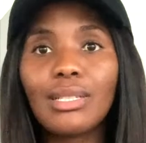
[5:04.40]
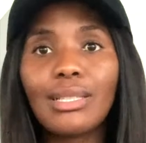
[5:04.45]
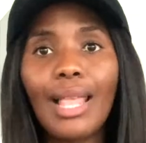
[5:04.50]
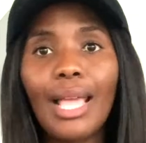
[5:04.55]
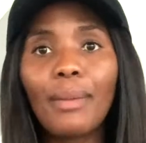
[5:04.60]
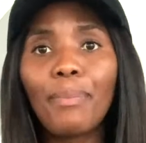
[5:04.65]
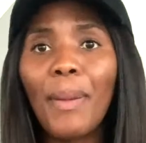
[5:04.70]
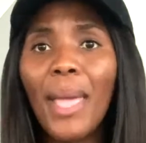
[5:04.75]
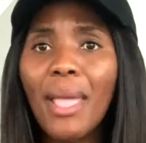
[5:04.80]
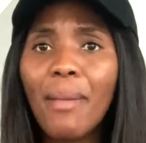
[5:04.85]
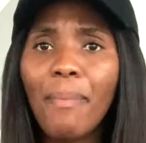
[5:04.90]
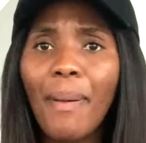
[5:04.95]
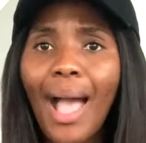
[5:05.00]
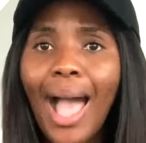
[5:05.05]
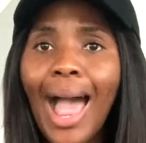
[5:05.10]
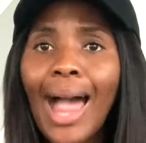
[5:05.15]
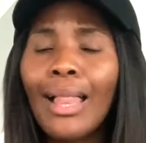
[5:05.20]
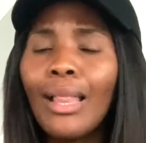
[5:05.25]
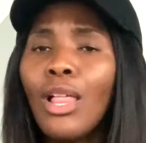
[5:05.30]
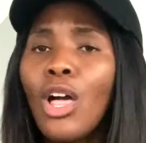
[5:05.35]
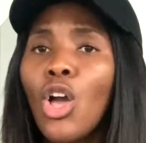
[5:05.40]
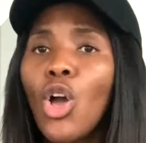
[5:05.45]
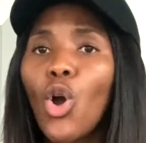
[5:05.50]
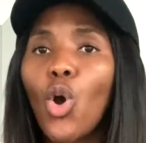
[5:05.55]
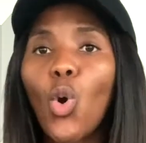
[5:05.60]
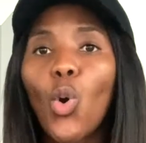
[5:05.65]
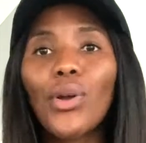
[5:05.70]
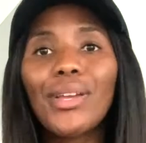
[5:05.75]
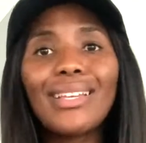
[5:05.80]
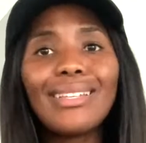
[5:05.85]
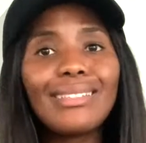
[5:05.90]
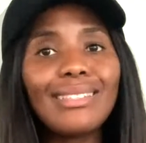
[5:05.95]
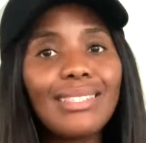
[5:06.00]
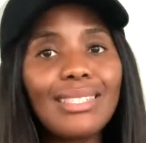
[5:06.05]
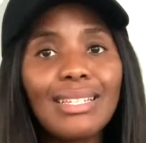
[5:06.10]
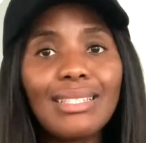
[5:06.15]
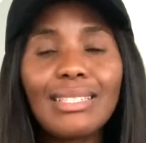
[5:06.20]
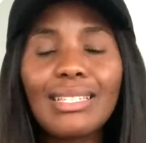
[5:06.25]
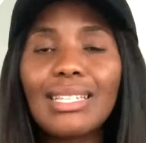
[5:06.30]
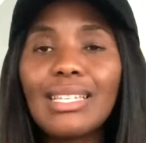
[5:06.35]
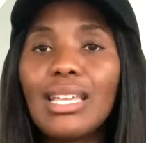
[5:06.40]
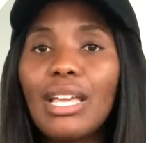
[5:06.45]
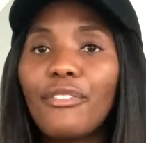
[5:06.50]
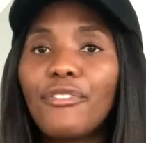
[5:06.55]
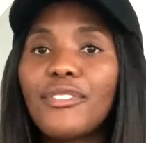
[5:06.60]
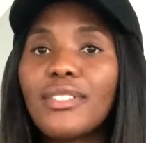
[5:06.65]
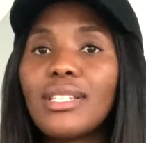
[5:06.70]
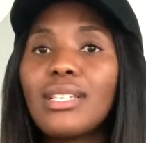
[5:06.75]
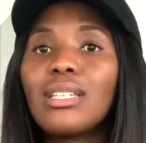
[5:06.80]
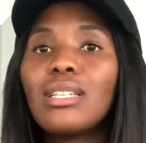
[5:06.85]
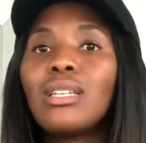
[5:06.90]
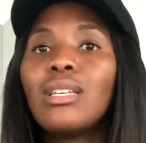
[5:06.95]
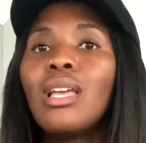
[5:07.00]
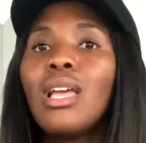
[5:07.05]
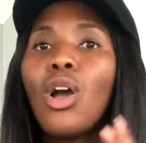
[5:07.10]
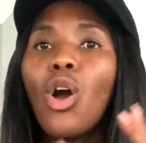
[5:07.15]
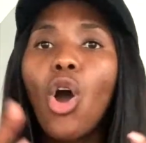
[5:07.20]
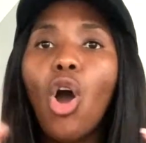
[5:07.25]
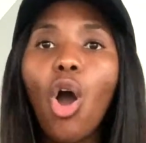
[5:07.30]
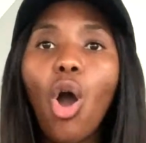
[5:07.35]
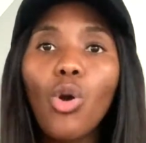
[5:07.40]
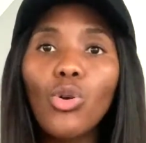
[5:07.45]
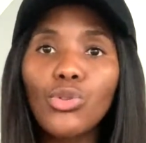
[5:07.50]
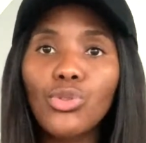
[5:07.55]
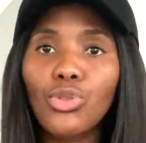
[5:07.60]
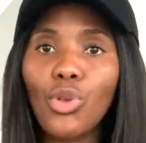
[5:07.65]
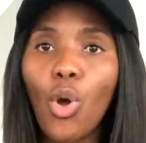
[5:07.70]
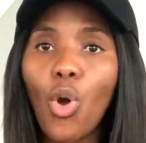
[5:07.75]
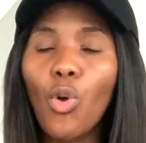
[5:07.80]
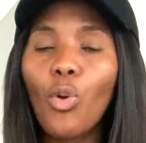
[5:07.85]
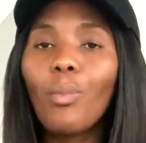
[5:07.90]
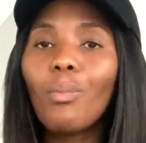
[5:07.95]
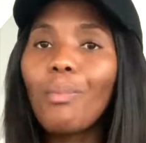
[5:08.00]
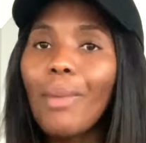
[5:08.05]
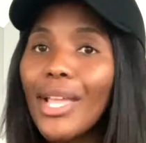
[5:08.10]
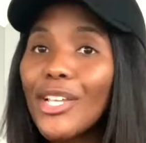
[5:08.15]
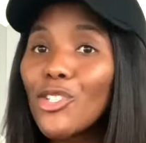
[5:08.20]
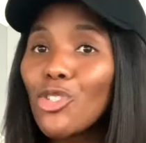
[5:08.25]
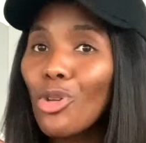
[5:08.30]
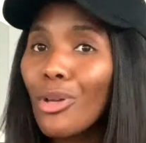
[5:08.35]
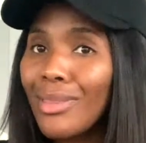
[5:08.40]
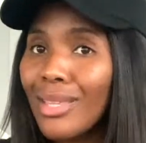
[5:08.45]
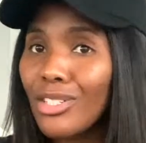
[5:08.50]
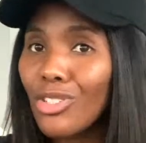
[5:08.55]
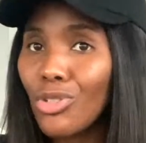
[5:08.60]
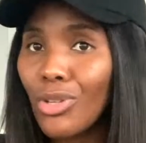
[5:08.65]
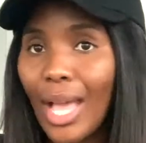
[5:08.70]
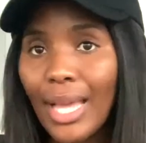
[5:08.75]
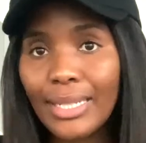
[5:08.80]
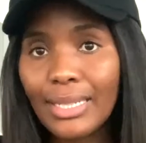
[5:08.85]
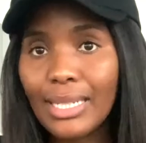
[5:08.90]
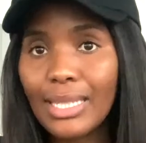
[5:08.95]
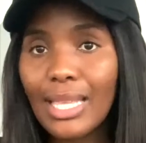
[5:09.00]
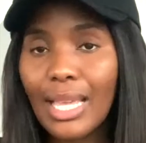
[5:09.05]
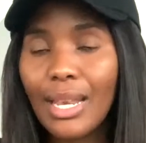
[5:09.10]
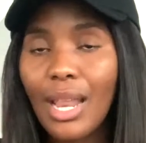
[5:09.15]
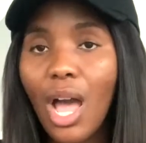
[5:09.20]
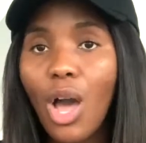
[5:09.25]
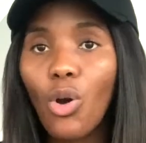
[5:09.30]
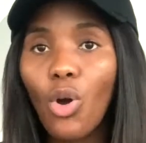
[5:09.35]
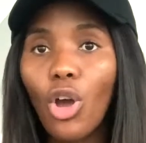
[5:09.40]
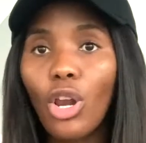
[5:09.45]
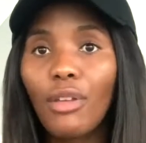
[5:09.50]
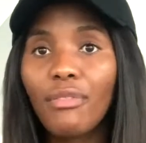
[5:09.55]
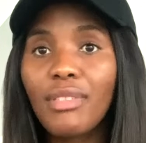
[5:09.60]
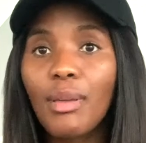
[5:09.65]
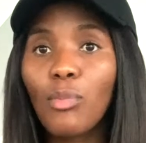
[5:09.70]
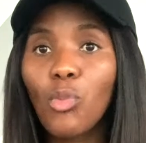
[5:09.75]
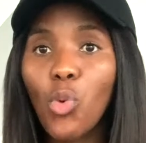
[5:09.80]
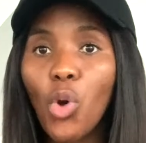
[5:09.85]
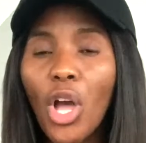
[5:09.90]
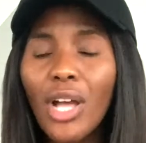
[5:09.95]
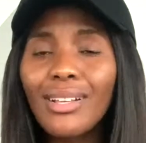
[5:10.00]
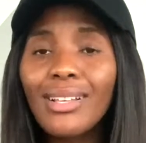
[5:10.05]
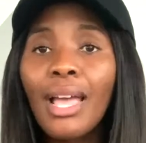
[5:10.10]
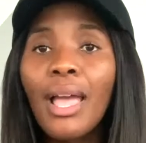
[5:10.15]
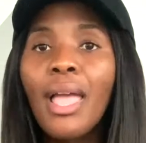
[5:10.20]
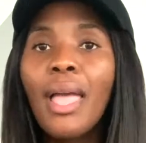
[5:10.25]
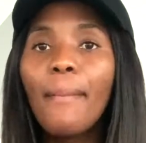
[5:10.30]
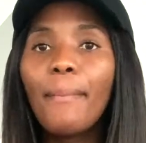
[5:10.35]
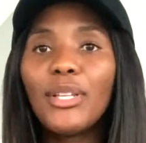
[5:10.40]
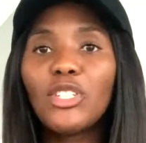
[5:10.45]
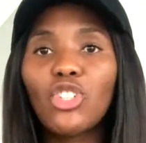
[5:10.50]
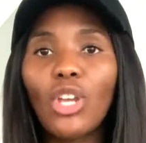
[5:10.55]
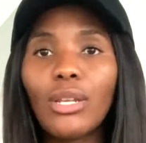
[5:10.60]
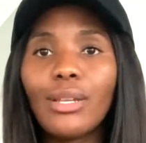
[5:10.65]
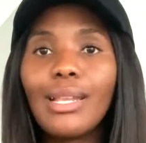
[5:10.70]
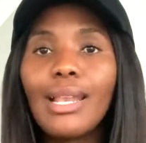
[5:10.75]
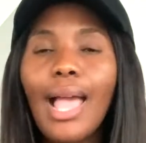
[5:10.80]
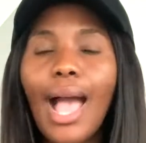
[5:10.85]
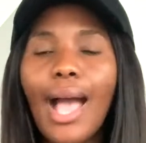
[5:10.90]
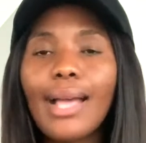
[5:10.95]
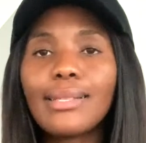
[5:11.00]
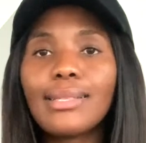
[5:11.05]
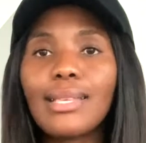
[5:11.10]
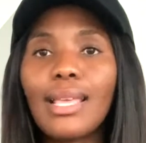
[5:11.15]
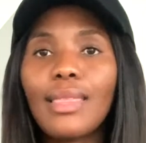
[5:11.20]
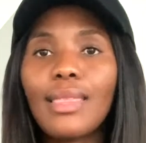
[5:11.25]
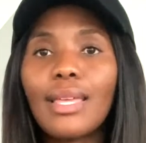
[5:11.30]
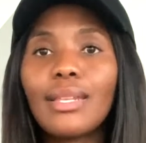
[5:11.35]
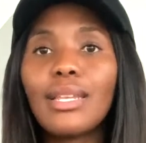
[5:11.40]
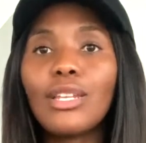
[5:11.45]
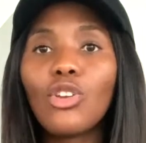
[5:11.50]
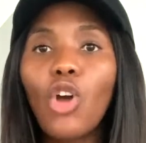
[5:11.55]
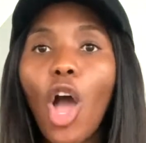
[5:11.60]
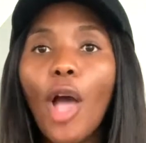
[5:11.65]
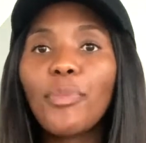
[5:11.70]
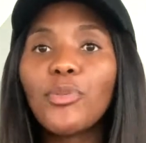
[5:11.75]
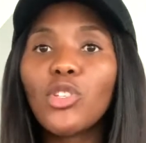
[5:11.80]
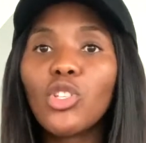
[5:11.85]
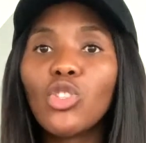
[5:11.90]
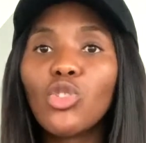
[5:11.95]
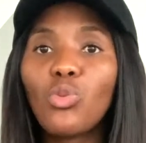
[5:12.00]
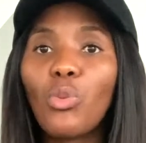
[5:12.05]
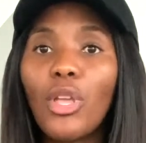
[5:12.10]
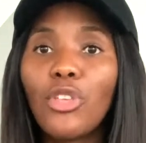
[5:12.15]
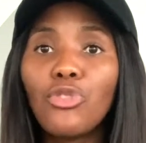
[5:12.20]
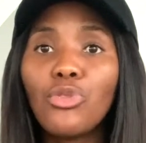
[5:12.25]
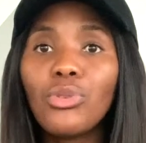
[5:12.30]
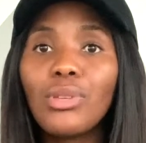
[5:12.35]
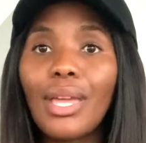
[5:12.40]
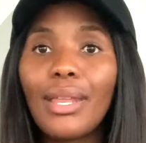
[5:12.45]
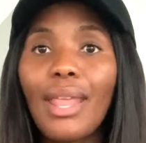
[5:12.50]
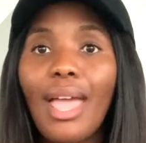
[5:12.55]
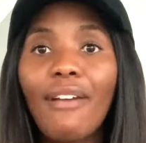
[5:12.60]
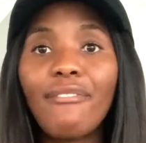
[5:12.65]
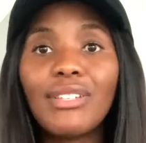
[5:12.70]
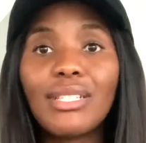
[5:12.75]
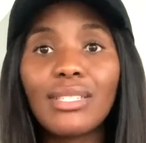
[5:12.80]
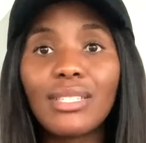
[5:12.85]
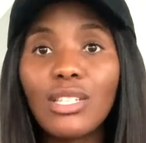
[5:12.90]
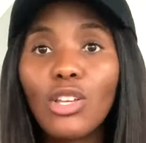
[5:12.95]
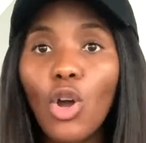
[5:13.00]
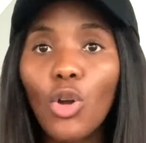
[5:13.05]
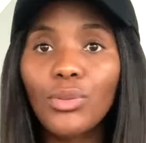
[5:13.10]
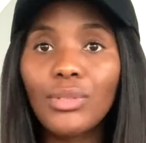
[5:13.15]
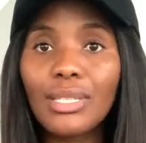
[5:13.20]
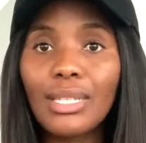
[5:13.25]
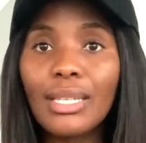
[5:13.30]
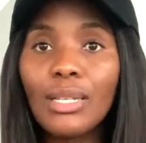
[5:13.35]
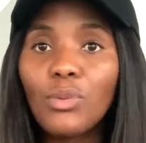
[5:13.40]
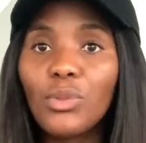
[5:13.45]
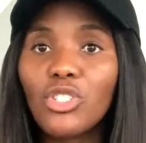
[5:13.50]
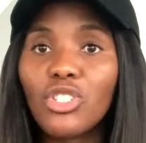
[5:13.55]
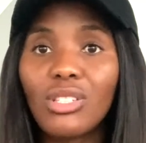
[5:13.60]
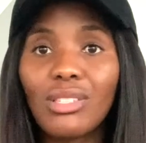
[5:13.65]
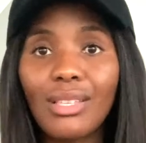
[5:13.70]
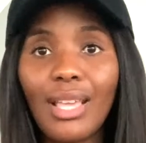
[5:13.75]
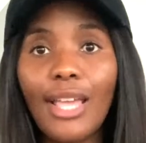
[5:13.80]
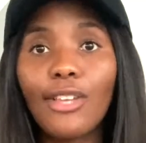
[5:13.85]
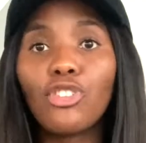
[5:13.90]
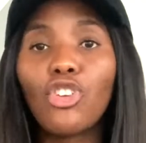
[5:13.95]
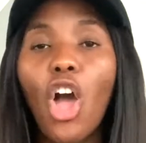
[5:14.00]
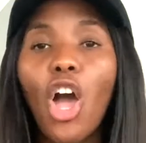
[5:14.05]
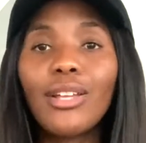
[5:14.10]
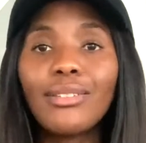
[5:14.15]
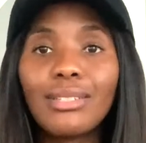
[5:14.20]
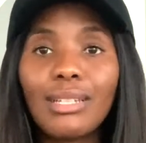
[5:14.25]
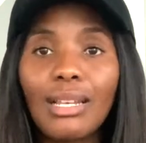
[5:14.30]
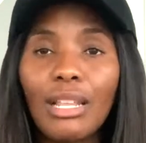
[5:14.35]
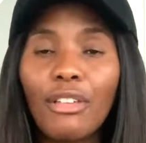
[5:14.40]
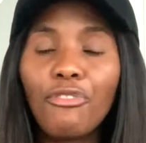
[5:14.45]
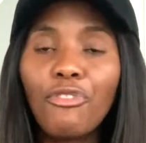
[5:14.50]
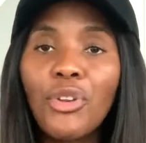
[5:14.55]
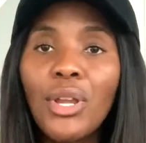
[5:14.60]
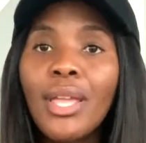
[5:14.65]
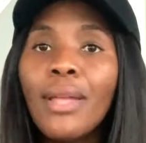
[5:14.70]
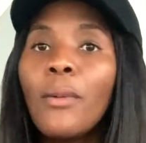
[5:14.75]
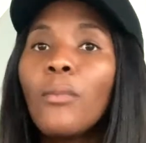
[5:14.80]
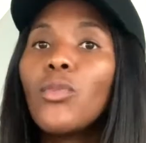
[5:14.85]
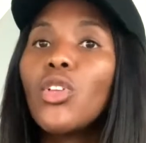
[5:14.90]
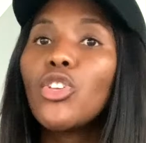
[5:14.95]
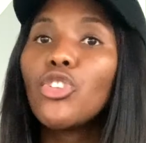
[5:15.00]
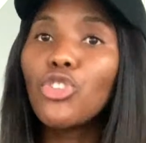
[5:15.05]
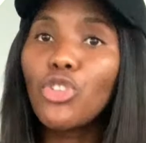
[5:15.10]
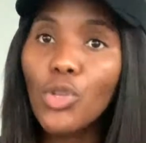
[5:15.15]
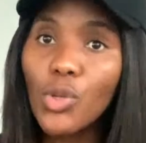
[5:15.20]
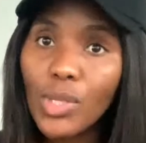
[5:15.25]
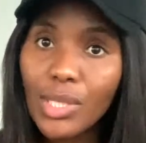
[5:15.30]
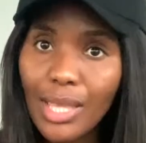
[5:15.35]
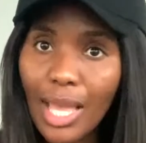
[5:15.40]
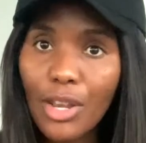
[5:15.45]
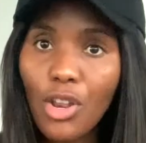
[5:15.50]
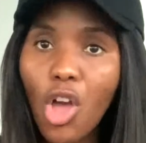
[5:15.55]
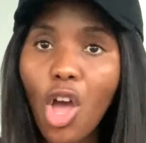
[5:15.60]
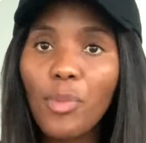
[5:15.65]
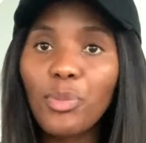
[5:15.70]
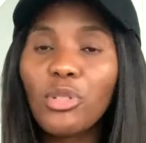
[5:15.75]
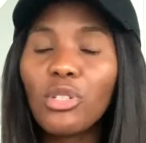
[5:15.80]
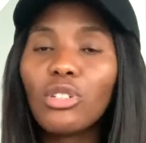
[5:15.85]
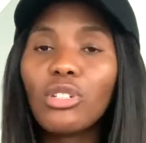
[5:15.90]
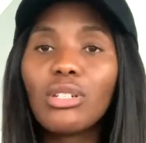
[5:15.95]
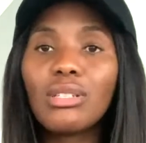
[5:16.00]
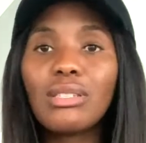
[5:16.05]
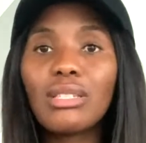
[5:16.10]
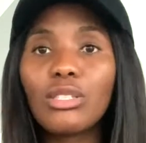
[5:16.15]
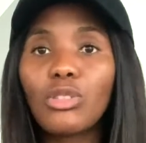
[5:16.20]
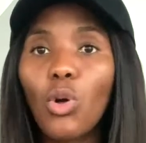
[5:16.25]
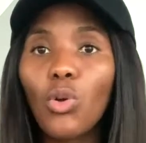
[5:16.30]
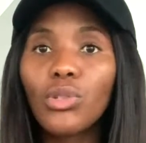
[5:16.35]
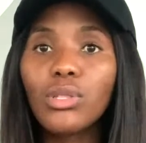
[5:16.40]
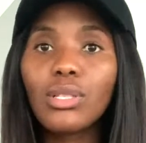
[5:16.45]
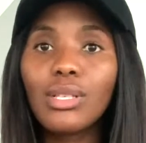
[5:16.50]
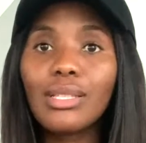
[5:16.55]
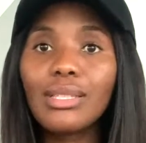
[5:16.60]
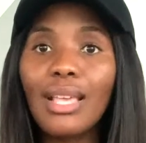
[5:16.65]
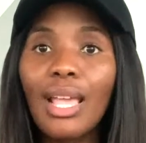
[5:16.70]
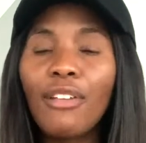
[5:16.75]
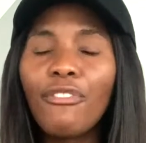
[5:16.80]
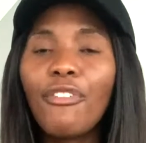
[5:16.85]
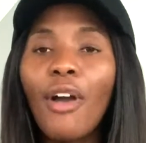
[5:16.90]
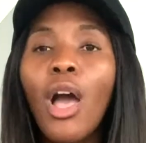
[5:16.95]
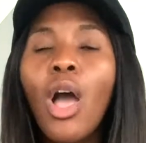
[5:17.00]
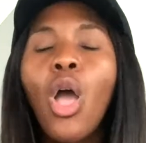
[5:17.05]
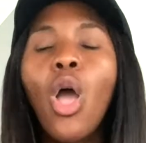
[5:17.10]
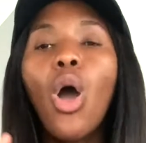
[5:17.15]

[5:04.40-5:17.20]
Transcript: like PayPal or instant EFT, also make sure that you understand how all of them work. But generally, I say that in options where you can have a COD, which is cash on delivery, use that option because it's also safer.